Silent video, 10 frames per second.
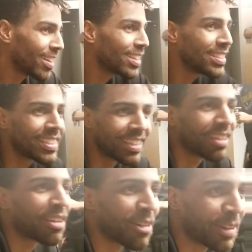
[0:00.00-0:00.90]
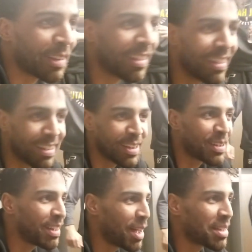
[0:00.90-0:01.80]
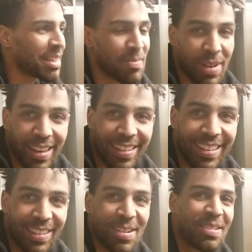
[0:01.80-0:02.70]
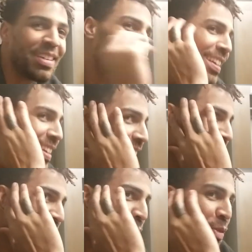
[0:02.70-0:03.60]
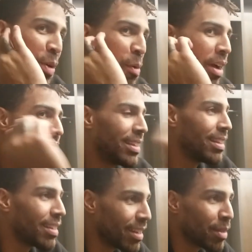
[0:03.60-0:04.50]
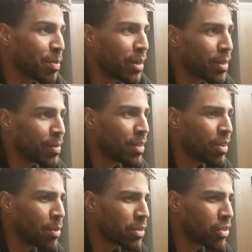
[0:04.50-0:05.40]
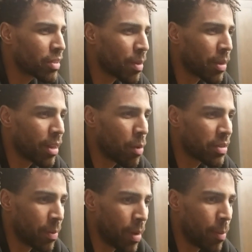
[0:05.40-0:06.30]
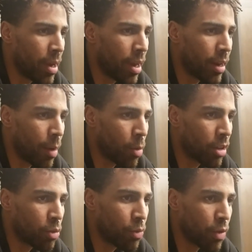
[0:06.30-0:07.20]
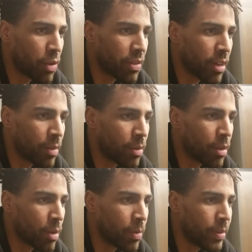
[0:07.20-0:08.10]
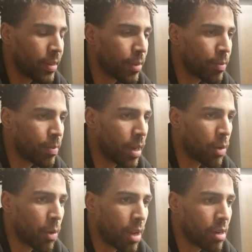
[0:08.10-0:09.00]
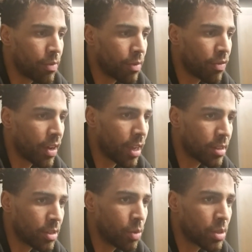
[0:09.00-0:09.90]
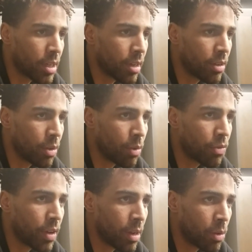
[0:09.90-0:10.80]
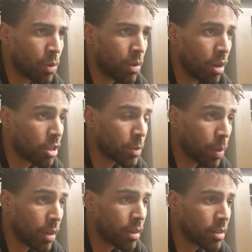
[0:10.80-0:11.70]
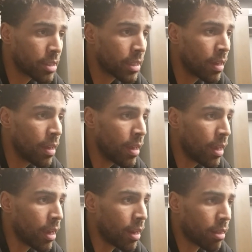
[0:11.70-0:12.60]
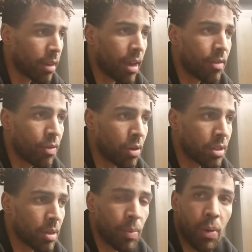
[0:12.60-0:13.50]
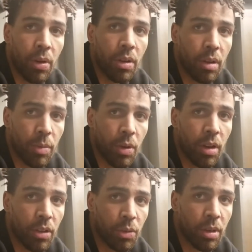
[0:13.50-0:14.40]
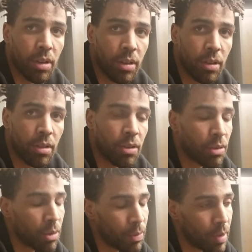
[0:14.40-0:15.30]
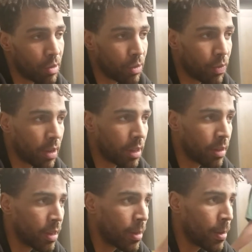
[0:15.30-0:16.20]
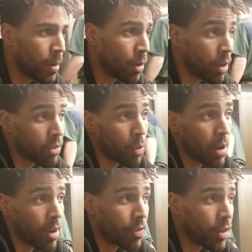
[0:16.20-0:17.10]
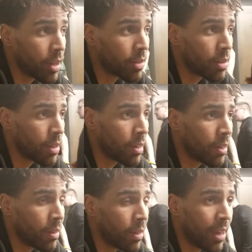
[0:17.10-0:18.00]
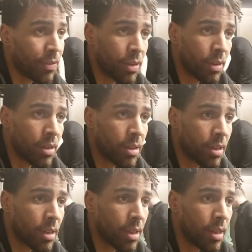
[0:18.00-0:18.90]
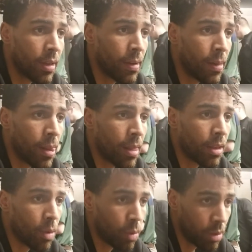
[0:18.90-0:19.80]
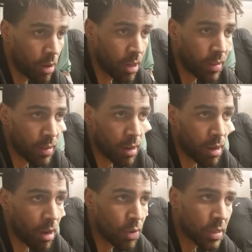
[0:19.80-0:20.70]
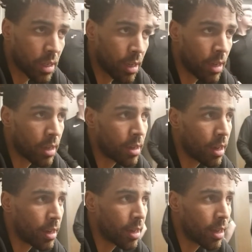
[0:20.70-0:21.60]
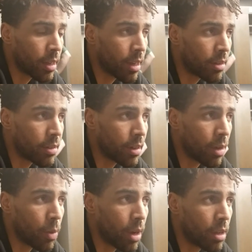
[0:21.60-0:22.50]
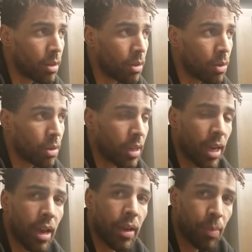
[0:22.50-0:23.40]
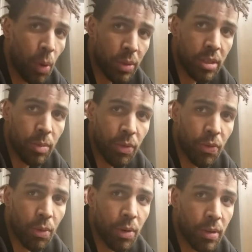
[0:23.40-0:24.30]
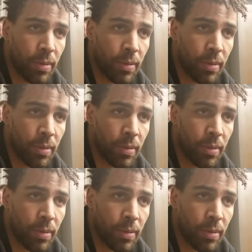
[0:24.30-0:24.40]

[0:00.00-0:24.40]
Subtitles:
Just still current. I might, you know, after a while delete it. But, you know, it was just something that was in my mind. I wanted to voice out, you know. I know a lot of the fans in Utah, you know, follow us players. And I think our voice is important in the community as well. You know, so I just felt, you know, that's the way I felt after the incident, obviously, and kind of seeing what, you know, the guy had posted before.